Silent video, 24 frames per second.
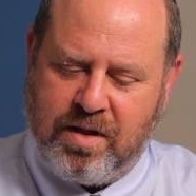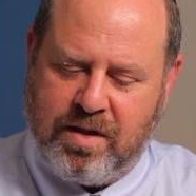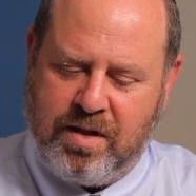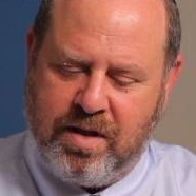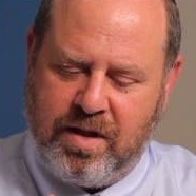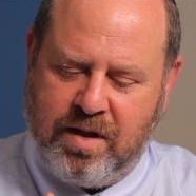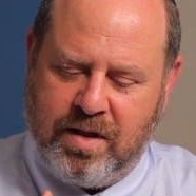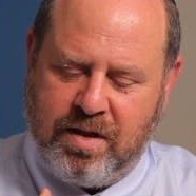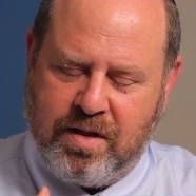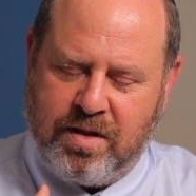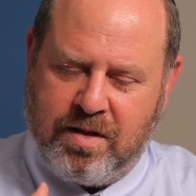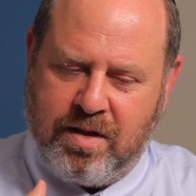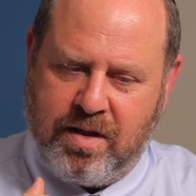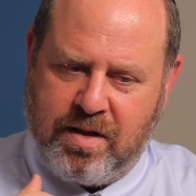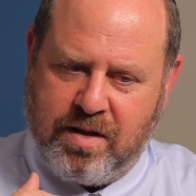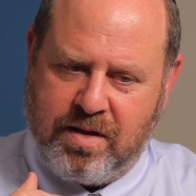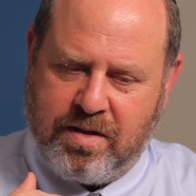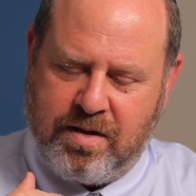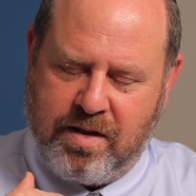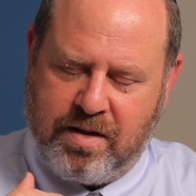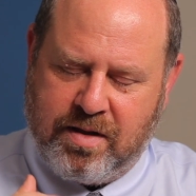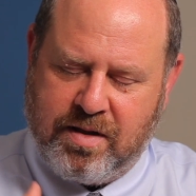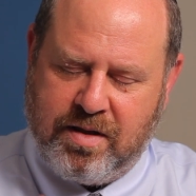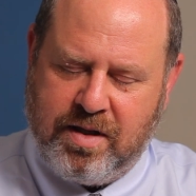
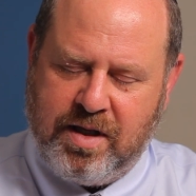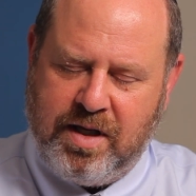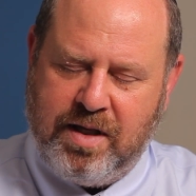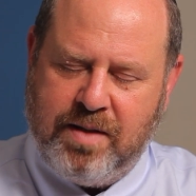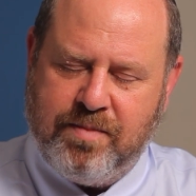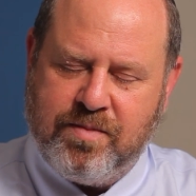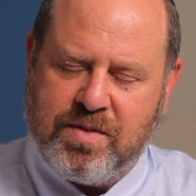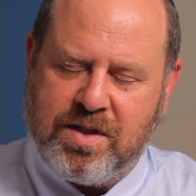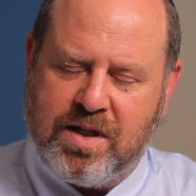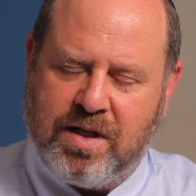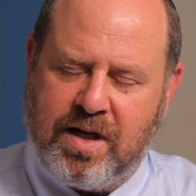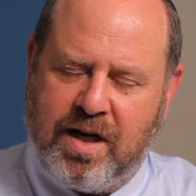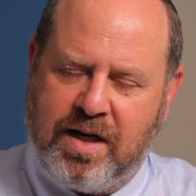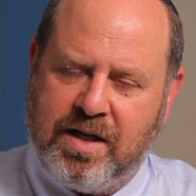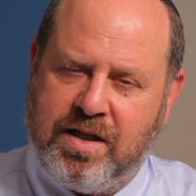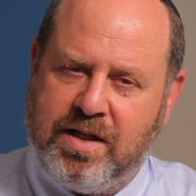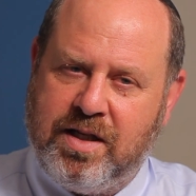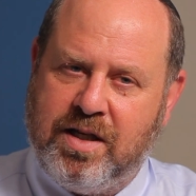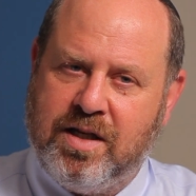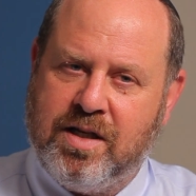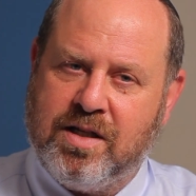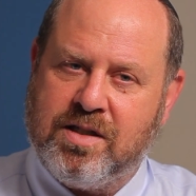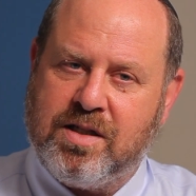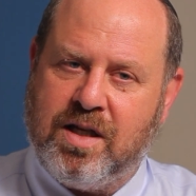the themes and
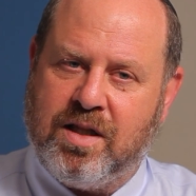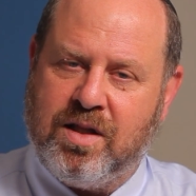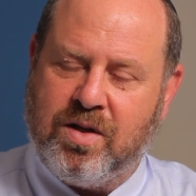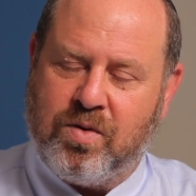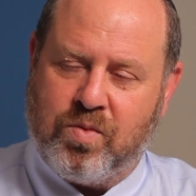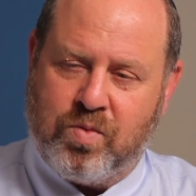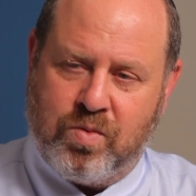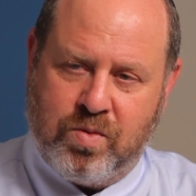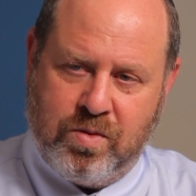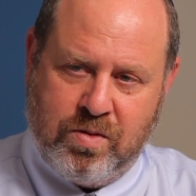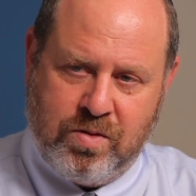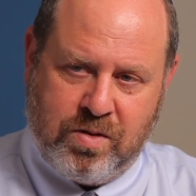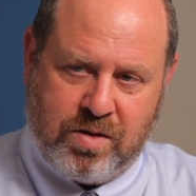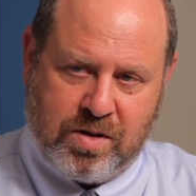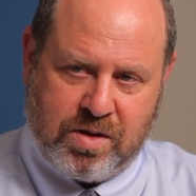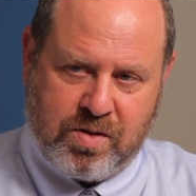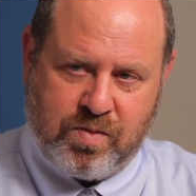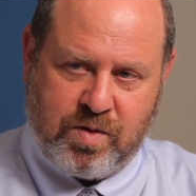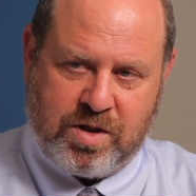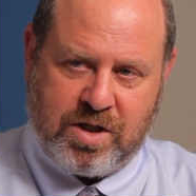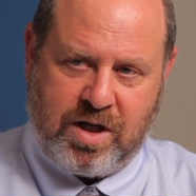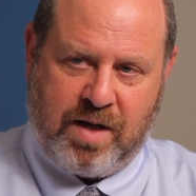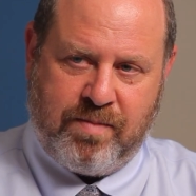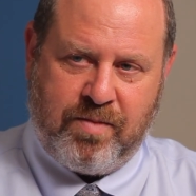ideas and the rules
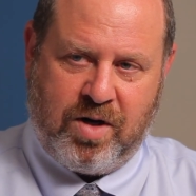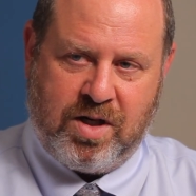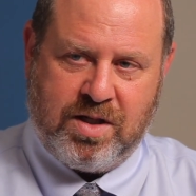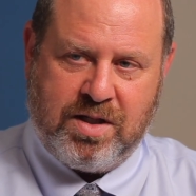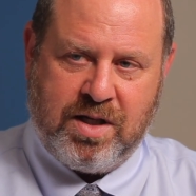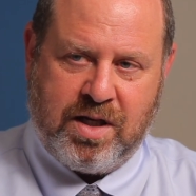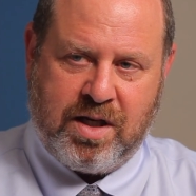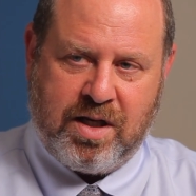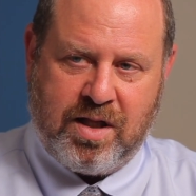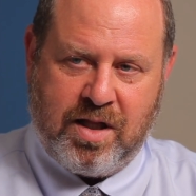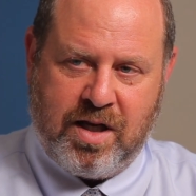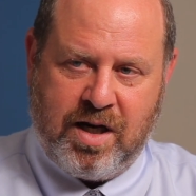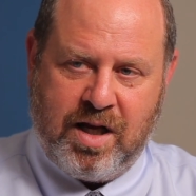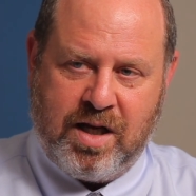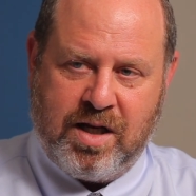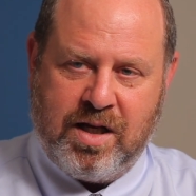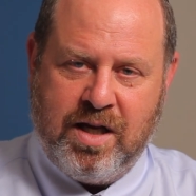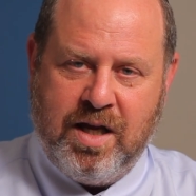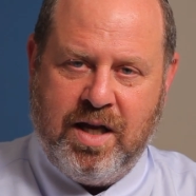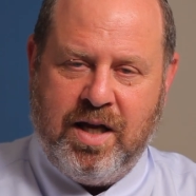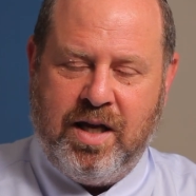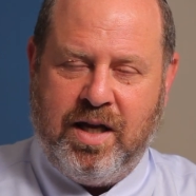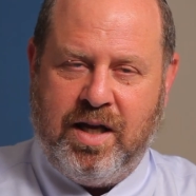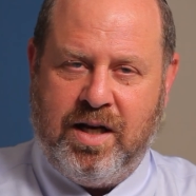which I'm articulating
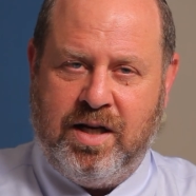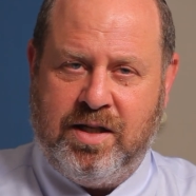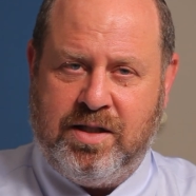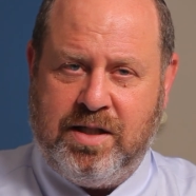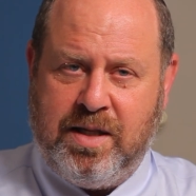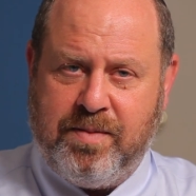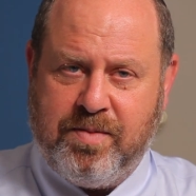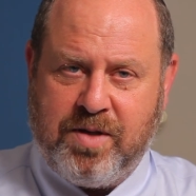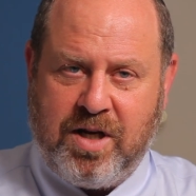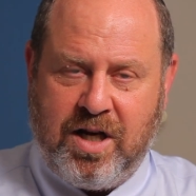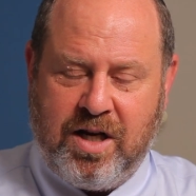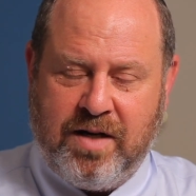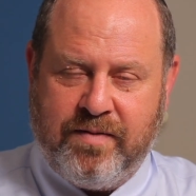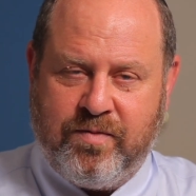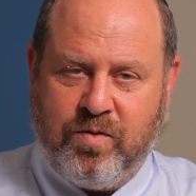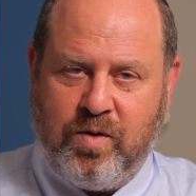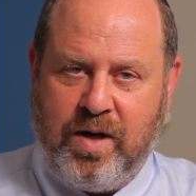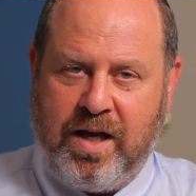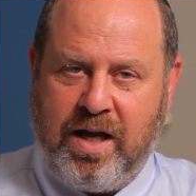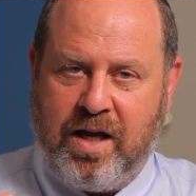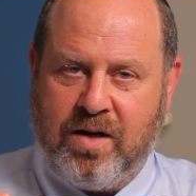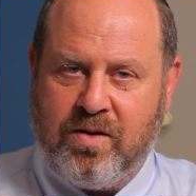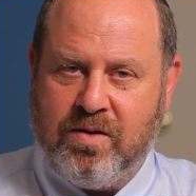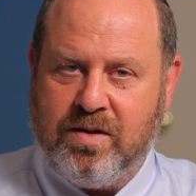in a deep kind of
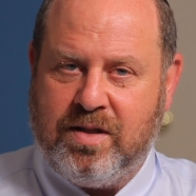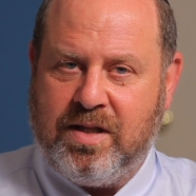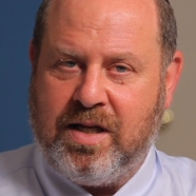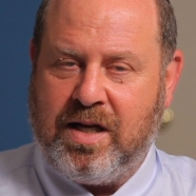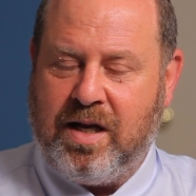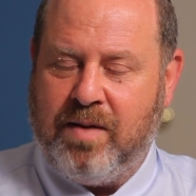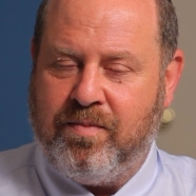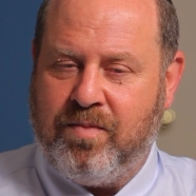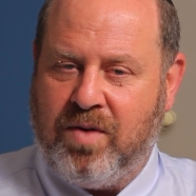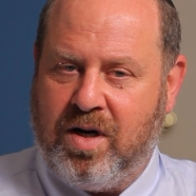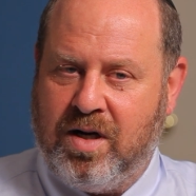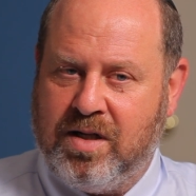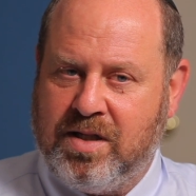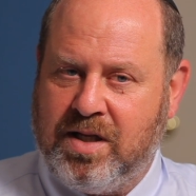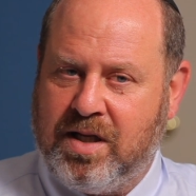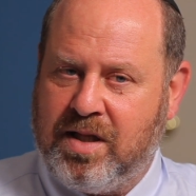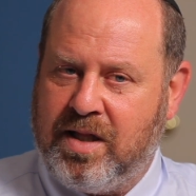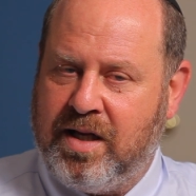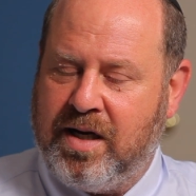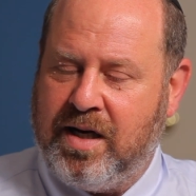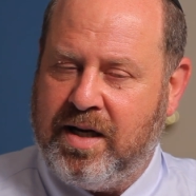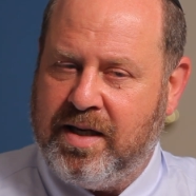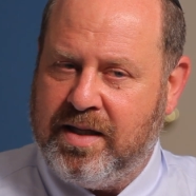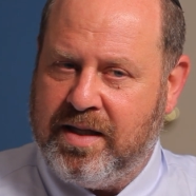way. I don't think I'm
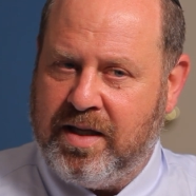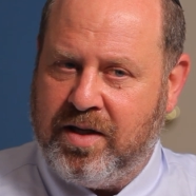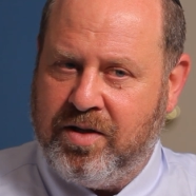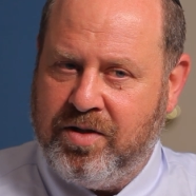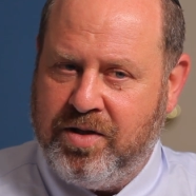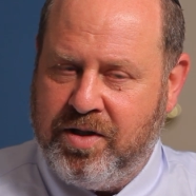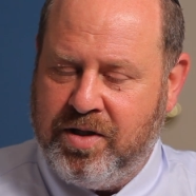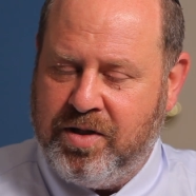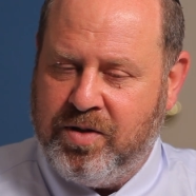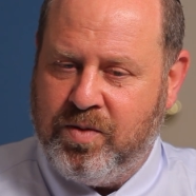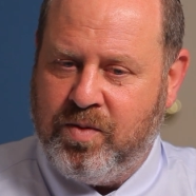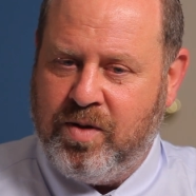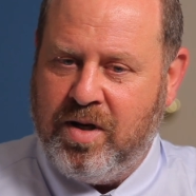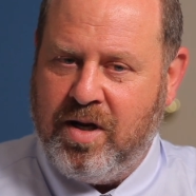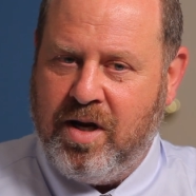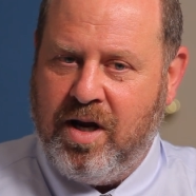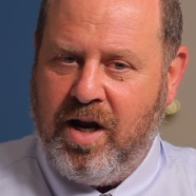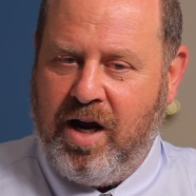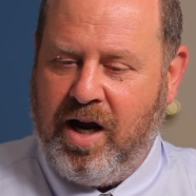articulating anything new.